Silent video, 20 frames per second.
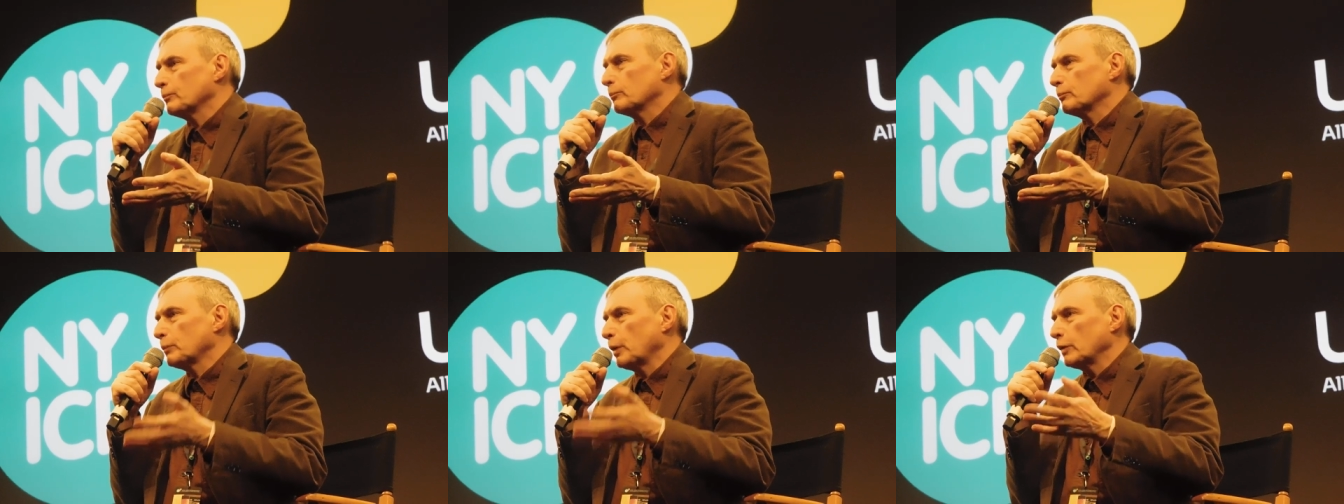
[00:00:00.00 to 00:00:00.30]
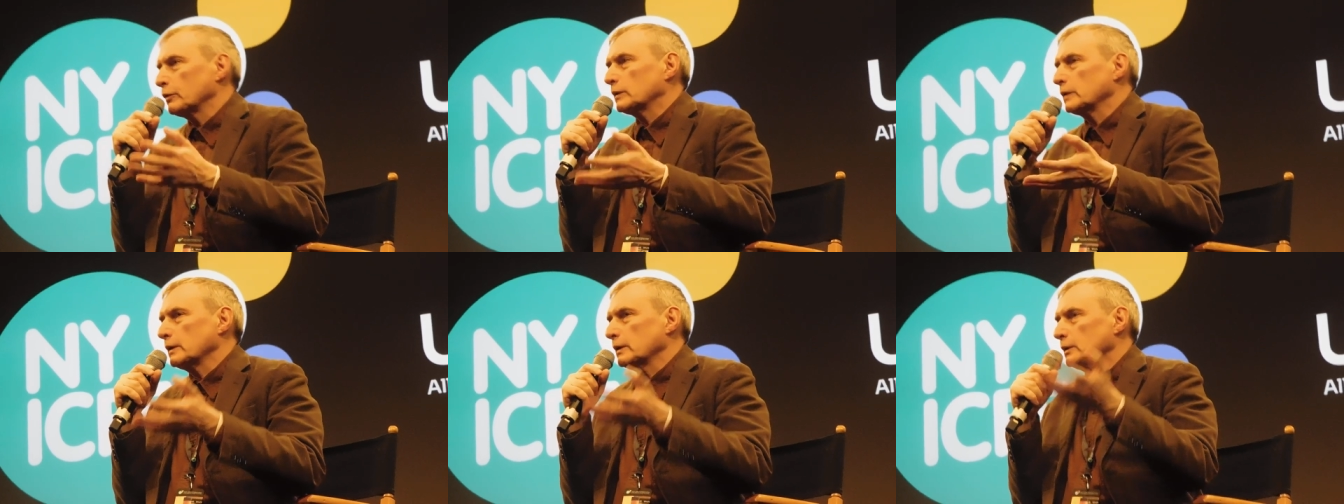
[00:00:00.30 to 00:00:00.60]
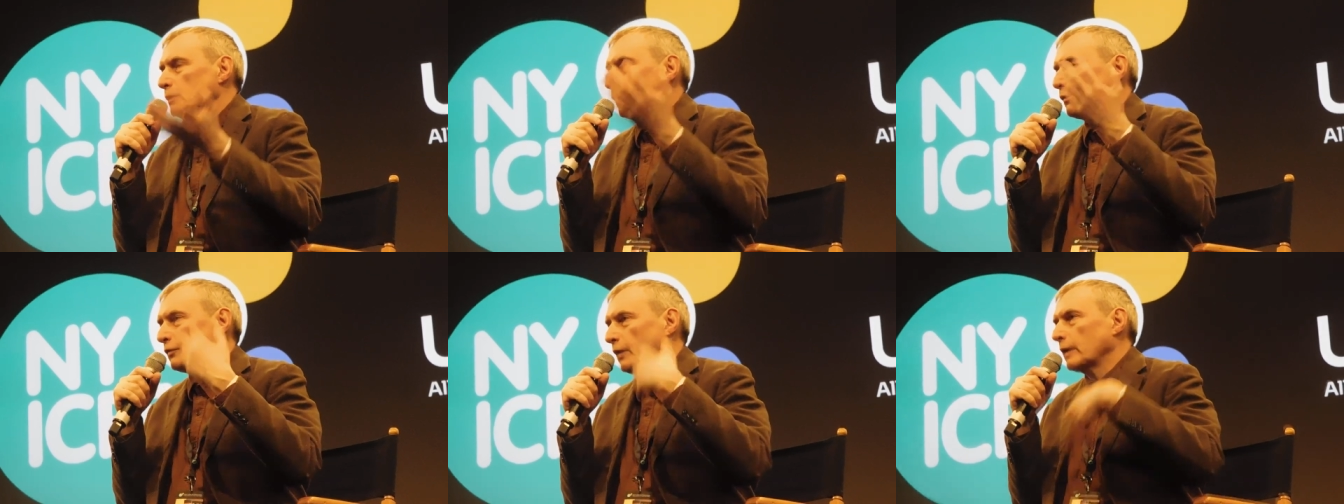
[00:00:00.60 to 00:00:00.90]
but
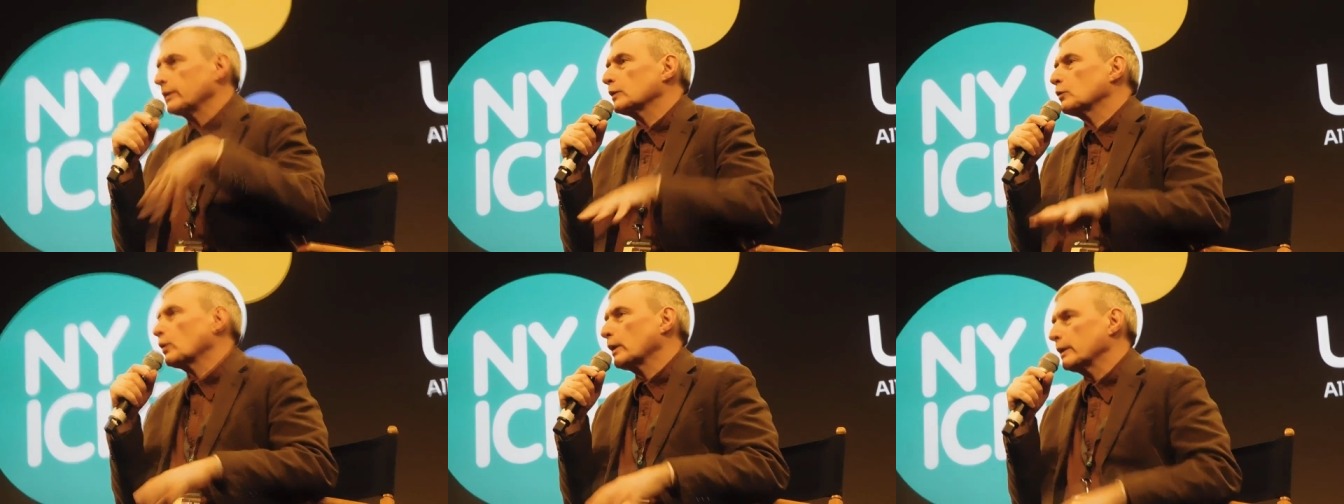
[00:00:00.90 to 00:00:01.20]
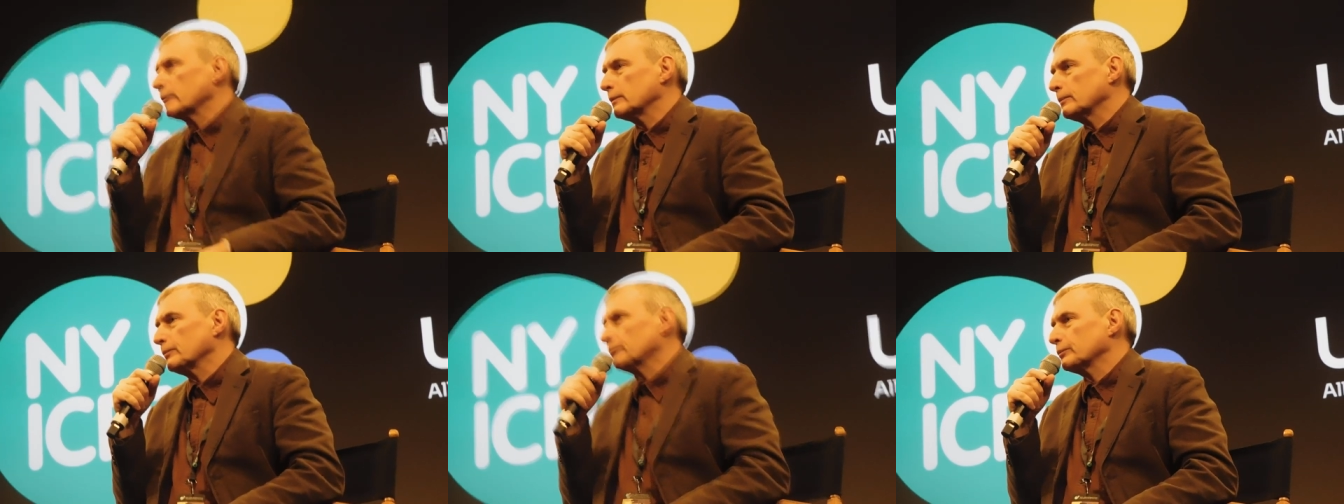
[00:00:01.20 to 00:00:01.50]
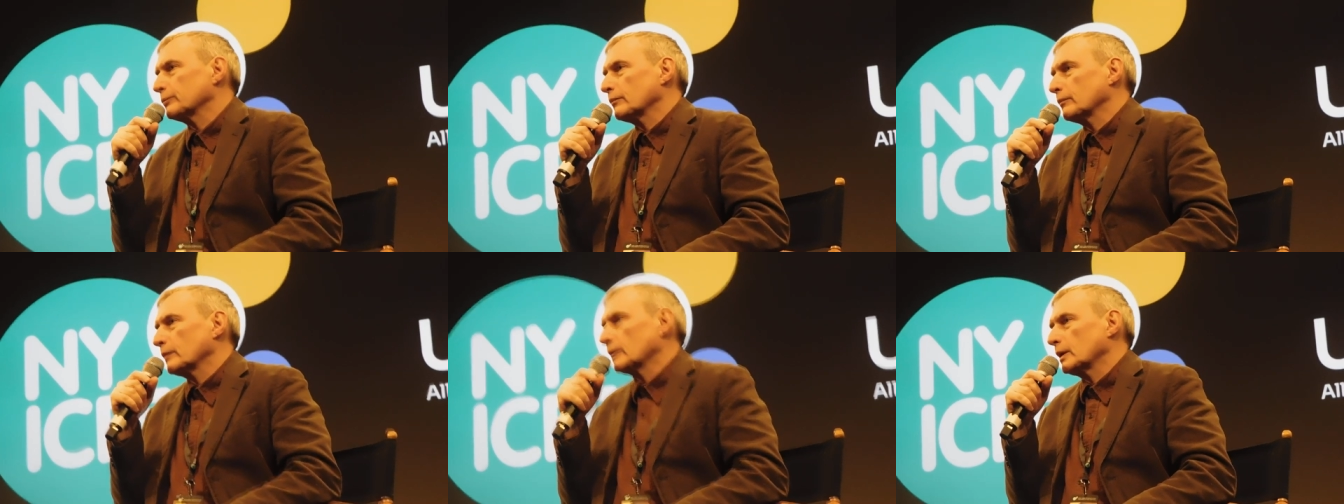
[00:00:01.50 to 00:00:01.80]
in a funny way.
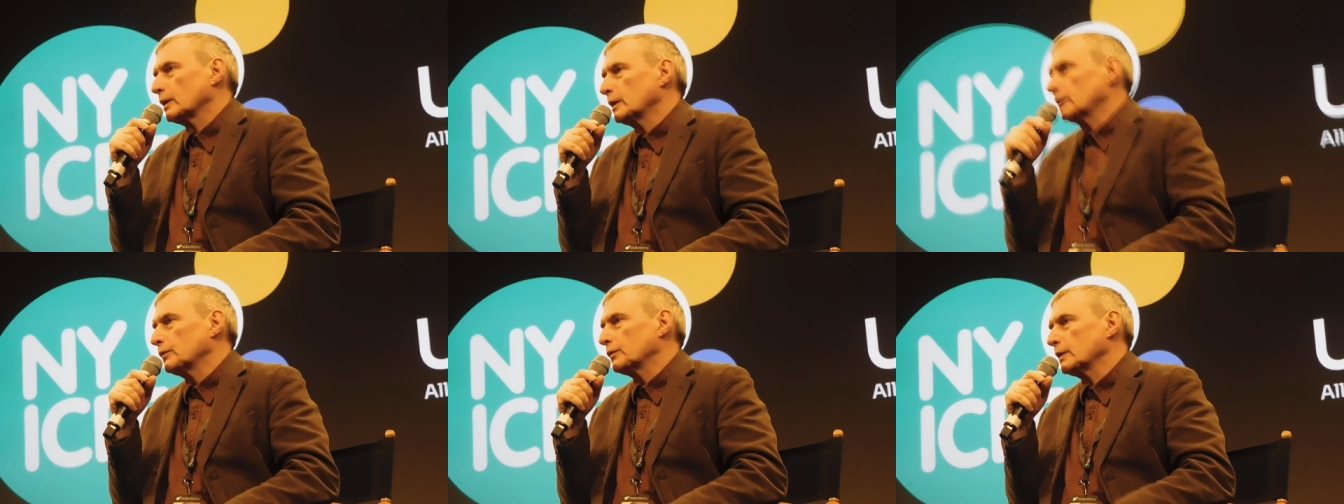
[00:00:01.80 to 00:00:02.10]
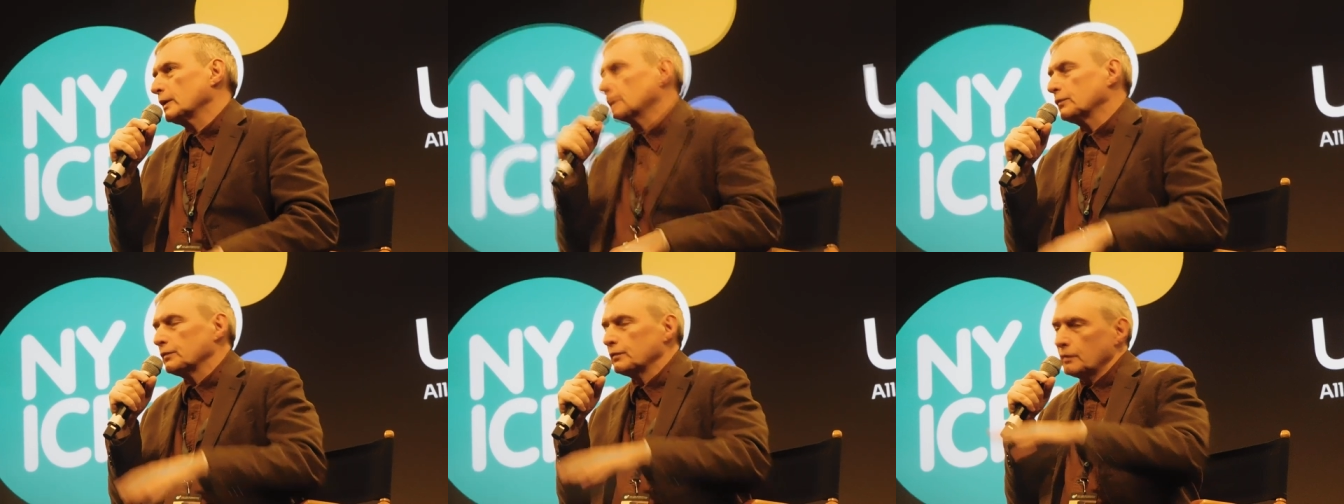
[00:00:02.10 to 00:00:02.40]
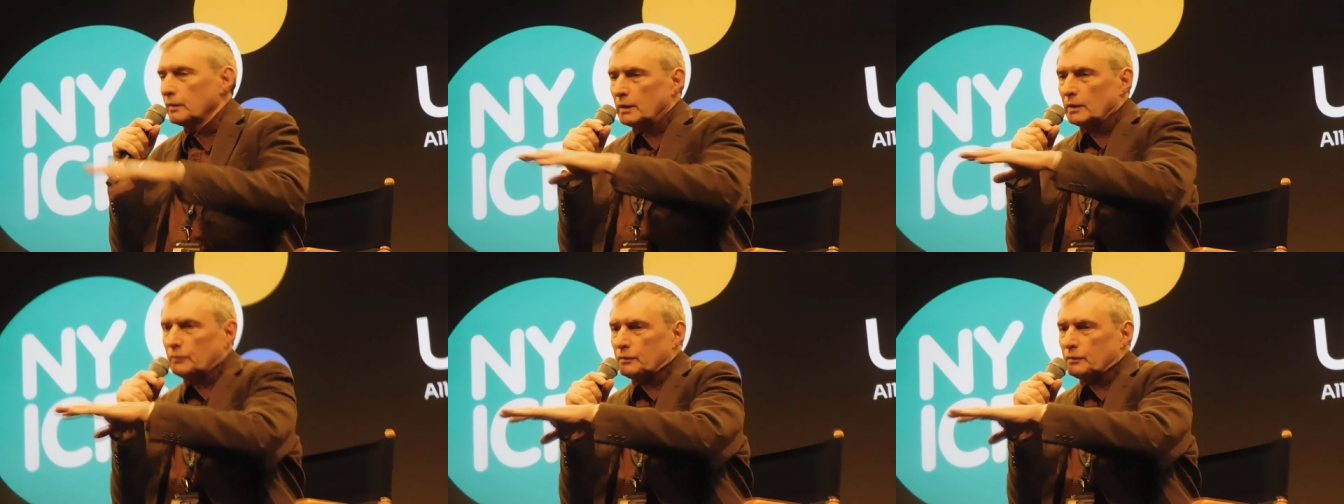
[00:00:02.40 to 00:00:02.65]
If, if,